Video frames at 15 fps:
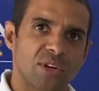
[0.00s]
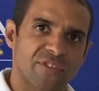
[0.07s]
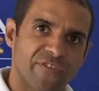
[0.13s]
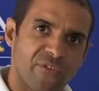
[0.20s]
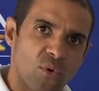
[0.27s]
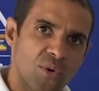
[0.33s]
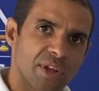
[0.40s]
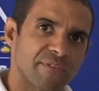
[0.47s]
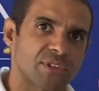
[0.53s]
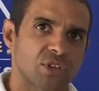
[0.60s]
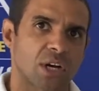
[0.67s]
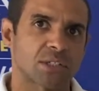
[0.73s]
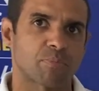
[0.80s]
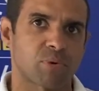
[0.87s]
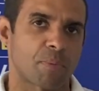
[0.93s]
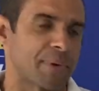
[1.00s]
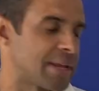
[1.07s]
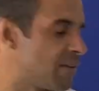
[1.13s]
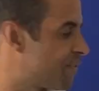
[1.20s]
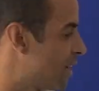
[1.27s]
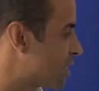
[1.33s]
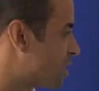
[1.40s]
There's 4 different types of
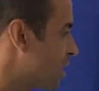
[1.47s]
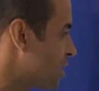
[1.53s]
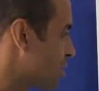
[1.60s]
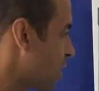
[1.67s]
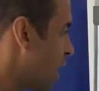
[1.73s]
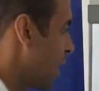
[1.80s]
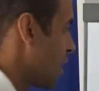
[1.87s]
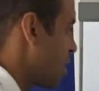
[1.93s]
property investors.